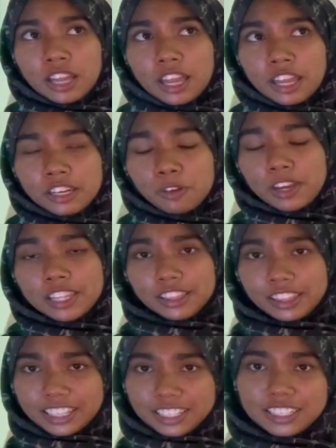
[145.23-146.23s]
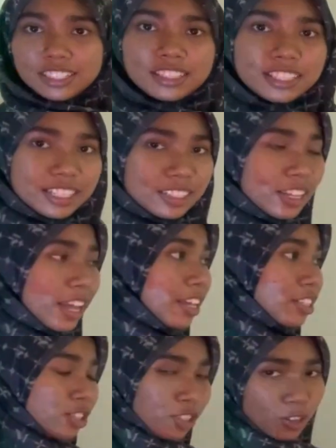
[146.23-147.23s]
advantage this
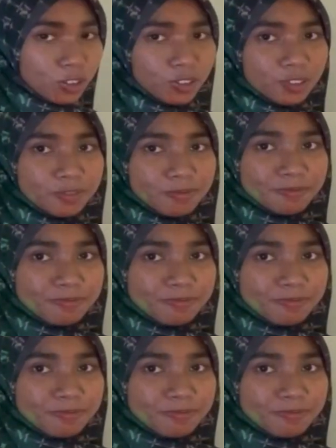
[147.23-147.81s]
handsaw.